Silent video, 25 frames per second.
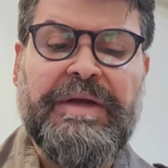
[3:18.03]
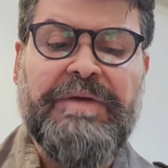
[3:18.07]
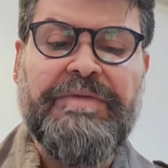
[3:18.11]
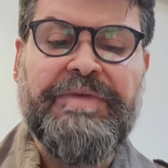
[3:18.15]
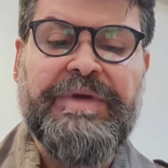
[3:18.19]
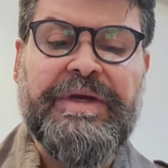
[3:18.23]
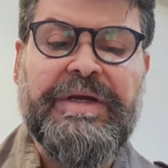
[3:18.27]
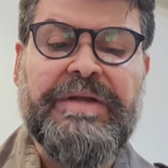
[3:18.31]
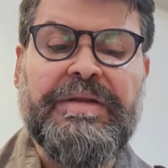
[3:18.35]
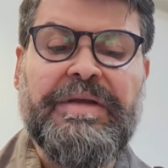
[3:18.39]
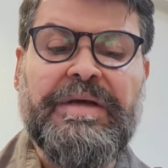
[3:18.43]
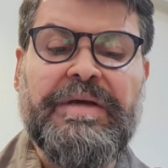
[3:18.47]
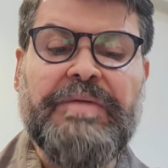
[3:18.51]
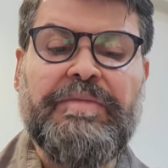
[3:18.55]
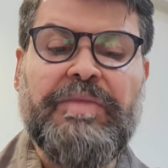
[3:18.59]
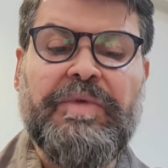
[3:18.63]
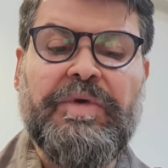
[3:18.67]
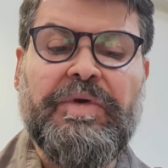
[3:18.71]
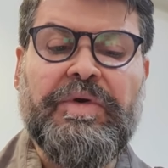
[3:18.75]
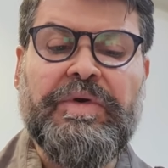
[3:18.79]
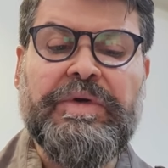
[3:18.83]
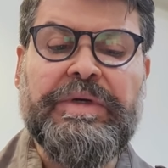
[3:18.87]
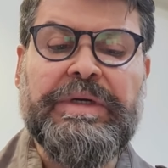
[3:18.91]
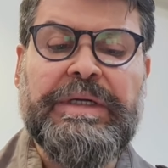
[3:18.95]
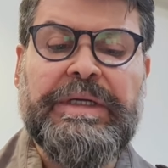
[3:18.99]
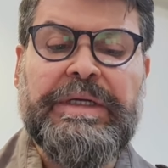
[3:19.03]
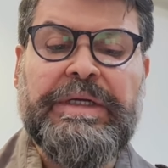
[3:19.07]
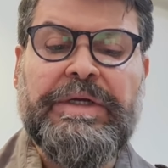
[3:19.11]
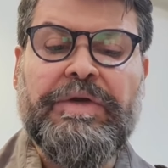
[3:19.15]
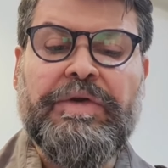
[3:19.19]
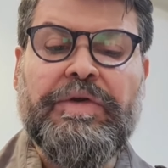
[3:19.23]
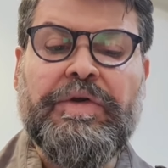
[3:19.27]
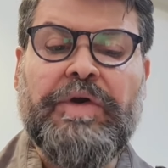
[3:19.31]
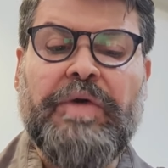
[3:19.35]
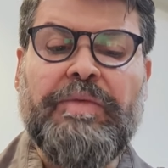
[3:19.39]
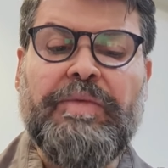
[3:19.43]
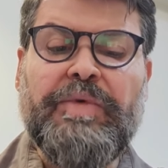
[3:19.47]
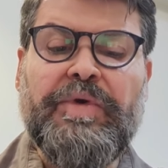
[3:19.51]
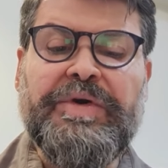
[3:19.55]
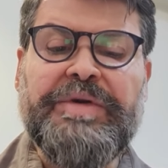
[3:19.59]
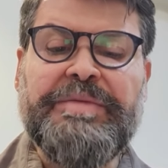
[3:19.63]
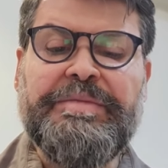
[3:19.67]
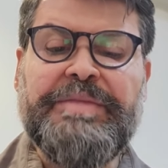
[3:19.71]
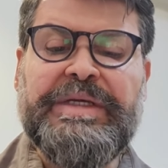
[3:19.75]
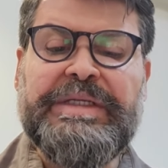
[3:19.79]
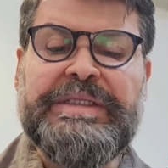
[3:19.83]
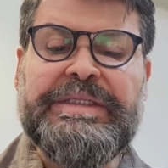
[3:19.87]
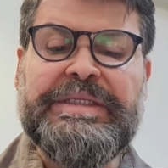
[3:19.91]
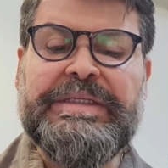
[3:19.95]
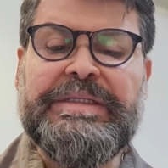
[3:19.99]
Furthermore,
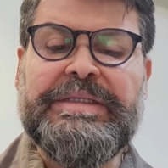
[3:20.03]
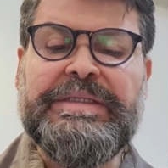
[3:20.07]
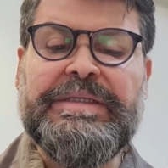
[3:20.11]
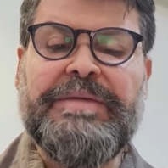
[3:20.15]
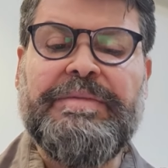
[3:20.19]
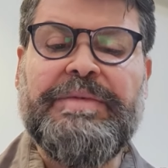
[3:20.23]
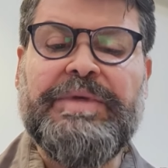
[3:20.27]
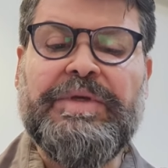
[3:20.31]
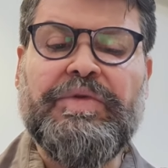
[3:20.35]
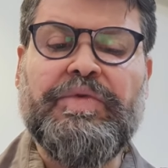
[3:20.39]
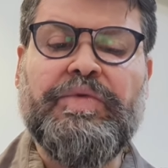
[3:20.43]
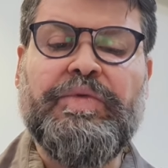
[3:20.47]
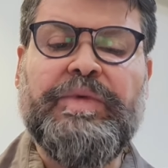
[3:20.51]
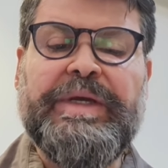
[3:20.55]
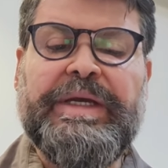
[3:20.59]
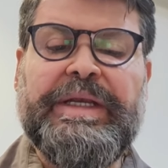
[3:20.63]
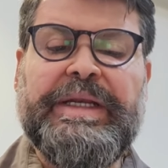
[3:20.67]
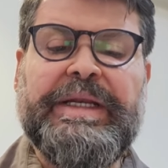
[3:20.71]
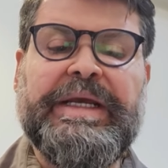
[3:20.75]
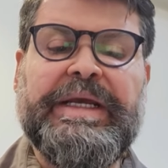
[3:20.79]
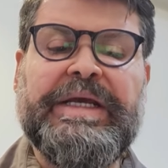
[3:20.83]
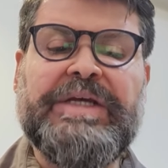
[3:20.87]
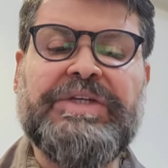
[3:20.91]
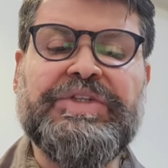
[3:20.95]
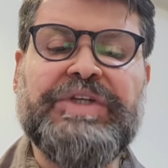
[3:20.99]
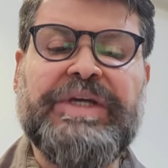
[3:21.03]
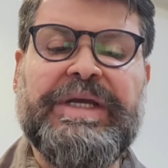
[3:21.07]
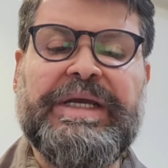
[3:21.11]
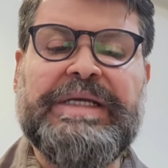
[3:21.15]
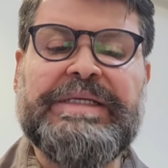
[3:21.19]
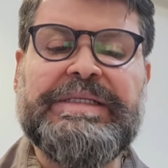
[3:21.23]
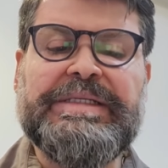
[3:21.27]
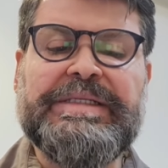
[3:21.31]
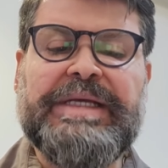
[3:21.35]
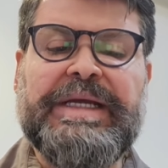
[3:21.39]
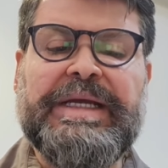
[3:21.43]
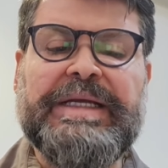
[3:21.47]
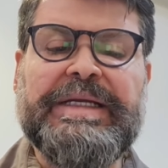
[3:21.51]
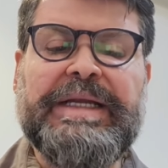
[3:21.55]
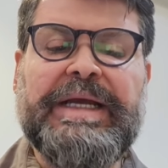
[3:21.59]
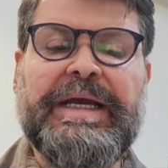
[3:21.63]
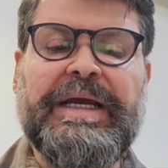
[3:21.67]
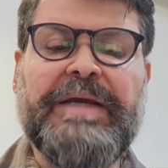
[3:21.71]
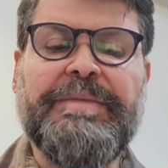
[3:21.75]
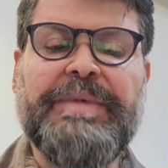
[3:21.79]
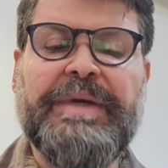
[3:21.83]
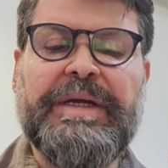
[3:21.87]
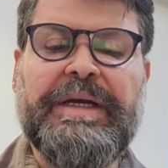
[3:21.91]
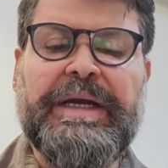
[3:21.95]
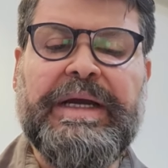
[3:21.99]
comorbidity between HS and
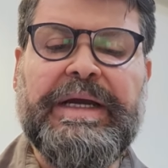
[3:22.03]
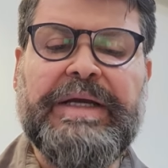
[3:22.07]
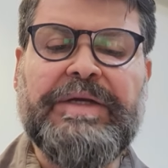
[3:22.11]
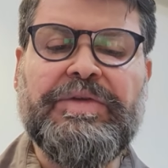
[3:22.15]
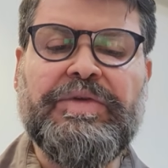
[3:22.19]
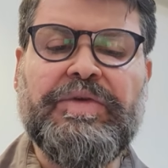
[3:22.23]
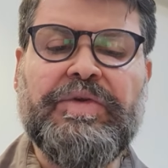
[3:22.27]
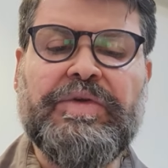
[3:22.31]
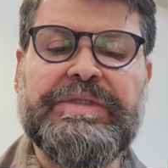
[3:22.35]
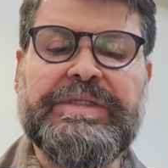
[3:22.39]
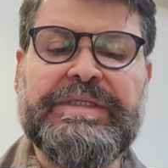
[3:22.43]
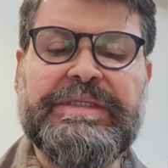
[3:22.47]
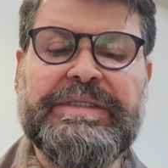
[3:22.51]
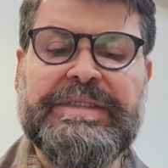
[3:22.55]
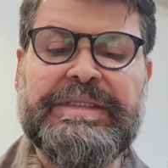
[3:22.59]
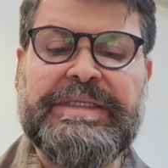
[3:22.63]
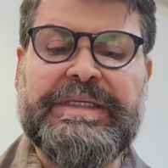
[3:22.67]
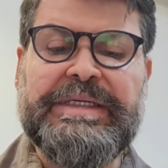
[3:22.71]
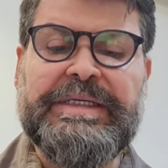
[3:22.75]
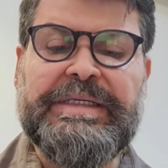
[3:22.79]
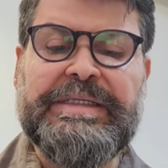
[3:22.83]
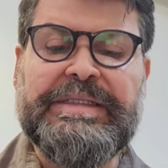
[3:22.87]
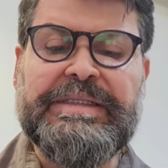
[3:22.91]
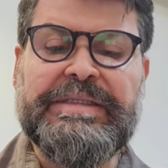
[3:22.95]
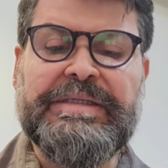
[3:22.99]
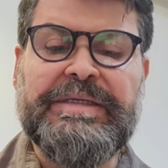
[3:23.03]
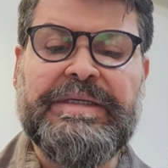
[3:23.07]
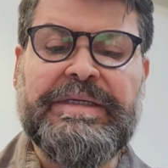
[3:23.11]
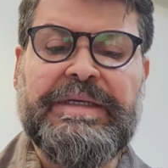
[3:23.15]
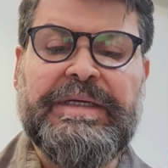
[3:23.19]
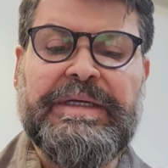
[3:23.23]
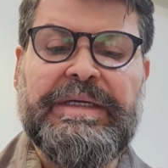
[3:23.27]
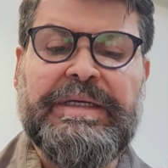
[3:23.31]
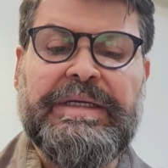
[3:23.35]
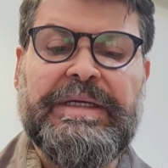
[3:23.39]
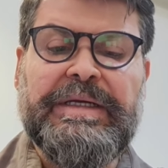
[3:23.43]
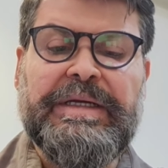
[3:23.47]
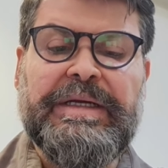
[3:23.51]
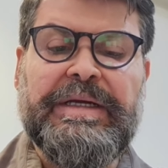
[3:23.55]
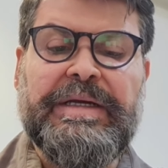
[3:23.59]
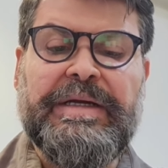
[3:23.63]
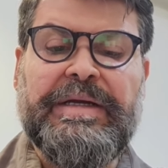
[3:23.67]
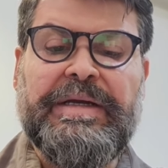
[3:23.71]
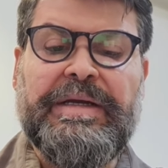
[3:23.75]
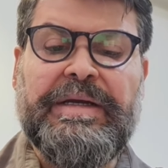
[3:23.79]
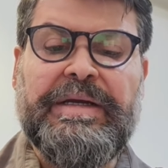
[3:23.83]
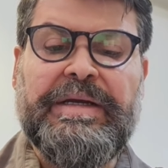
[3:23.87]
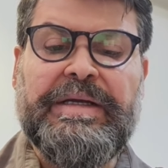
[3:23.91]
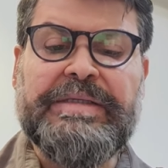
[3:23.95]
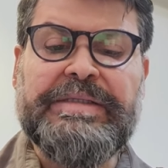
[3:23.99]
hyperhidrosis is
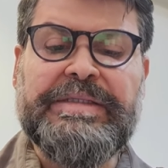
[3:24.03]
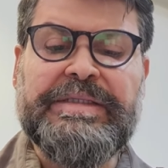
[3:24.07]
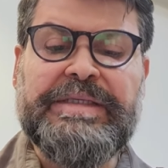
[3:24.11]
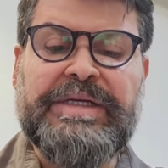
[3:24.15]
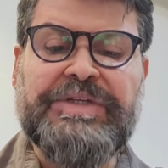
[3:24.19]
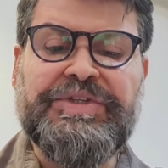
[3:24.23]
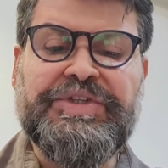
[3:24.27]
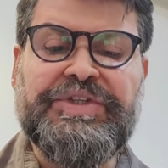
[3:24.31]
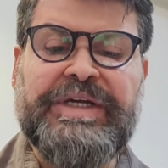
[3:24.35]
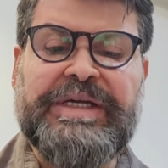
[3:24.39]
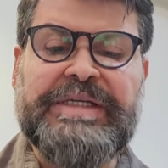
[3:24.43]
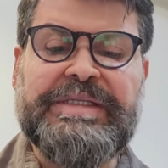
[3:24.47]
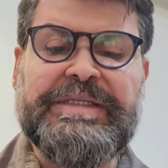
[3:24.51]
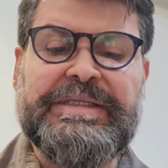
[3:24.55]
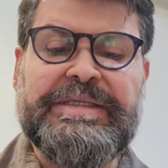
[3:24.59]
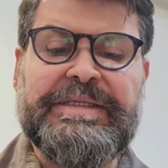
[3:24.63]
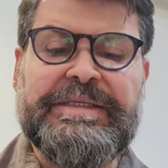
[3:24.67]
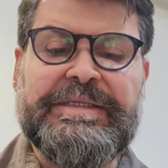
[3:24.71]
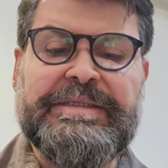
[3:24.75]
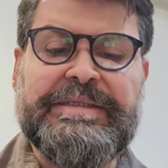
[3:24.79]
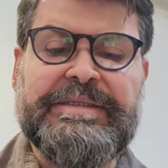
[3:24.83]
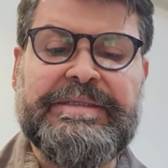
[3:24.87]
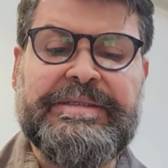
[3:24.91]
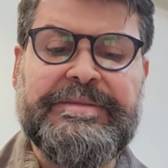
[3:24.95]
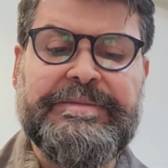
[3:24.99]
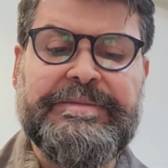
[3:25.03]
suggested.